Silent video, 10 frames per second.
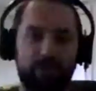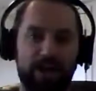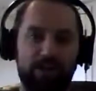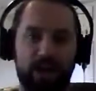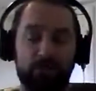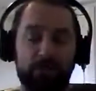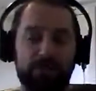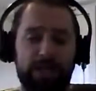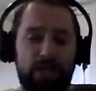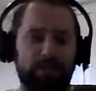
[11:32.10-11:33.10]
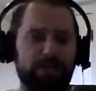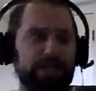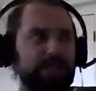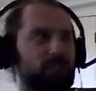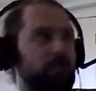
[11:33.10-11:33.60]
And really,
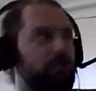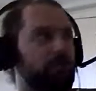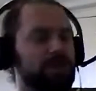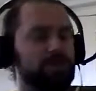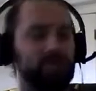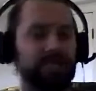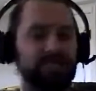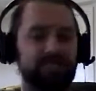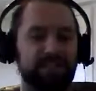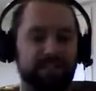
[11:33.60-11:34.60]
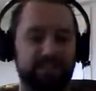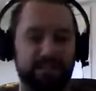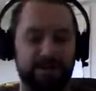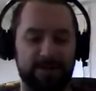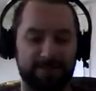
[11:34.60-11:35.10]
one of the biggest things,